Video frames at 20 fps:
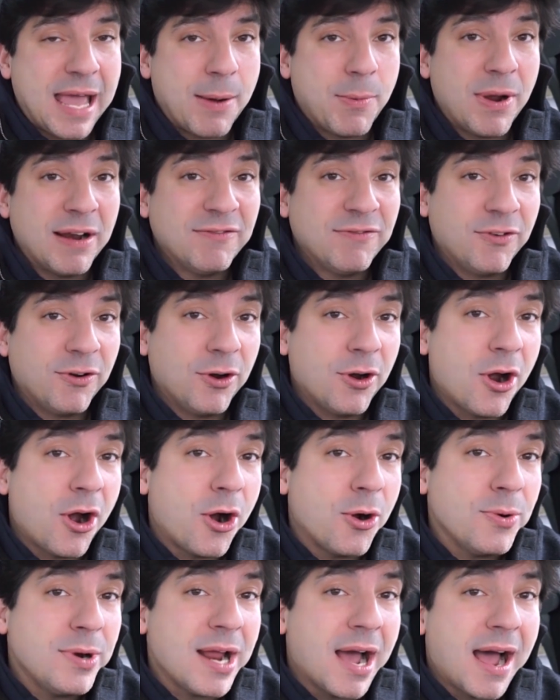That went for
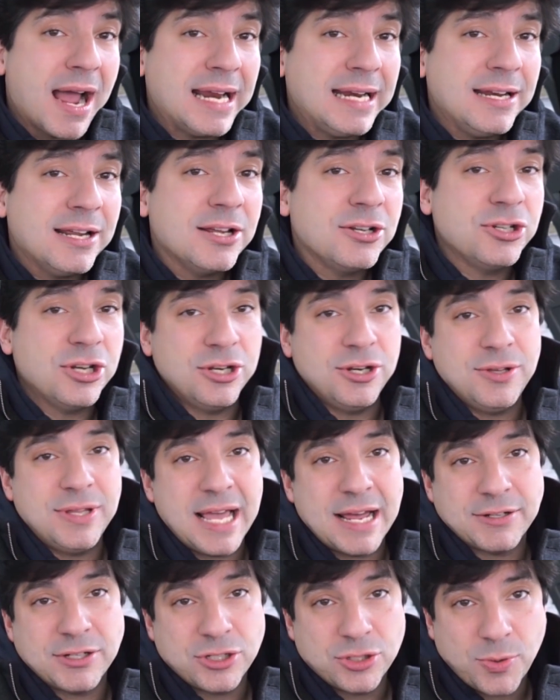'09 to
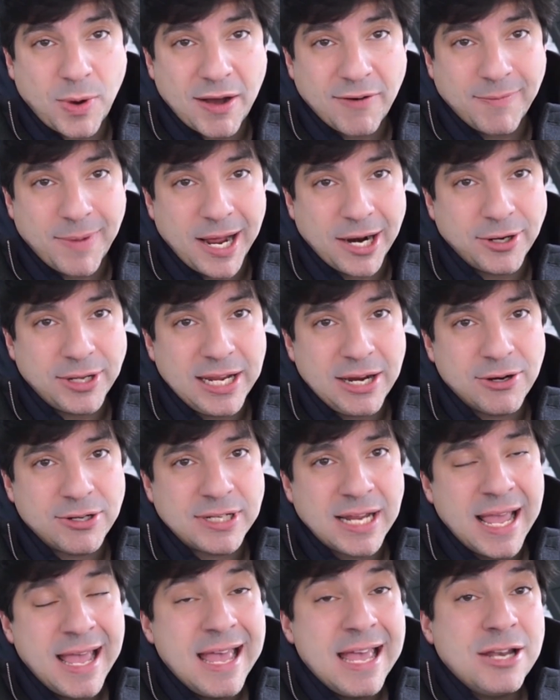2012 model
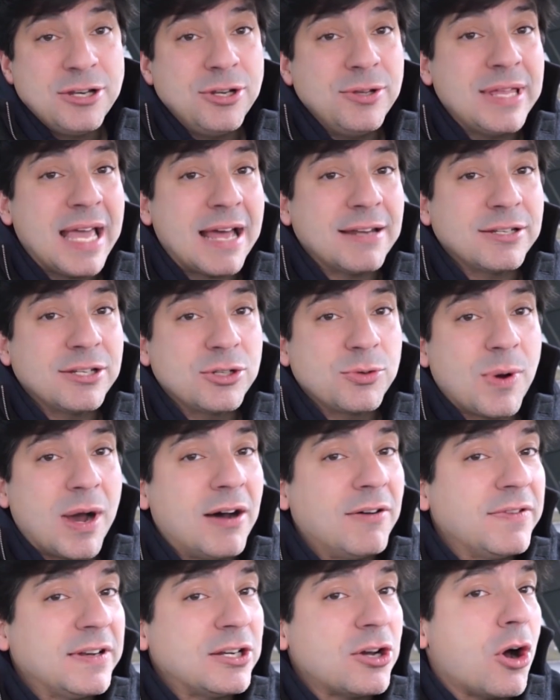years.
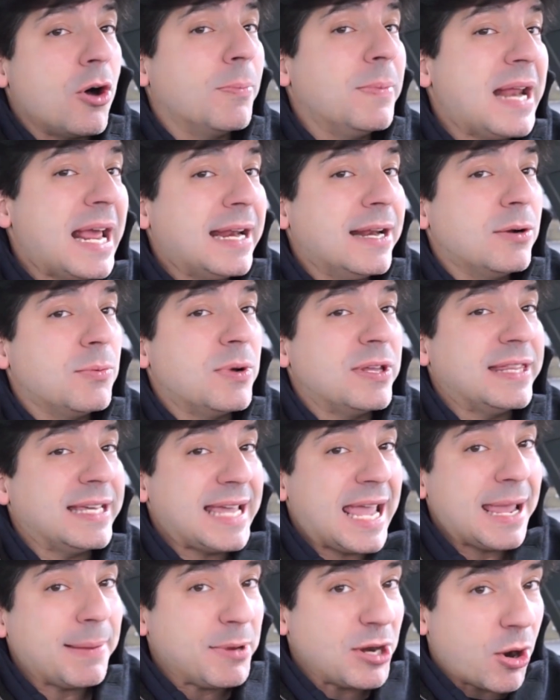2012, it culminated with the
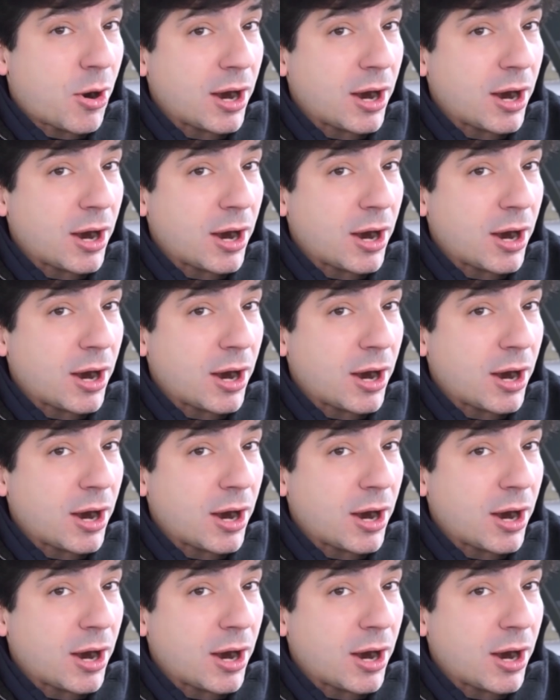Cayman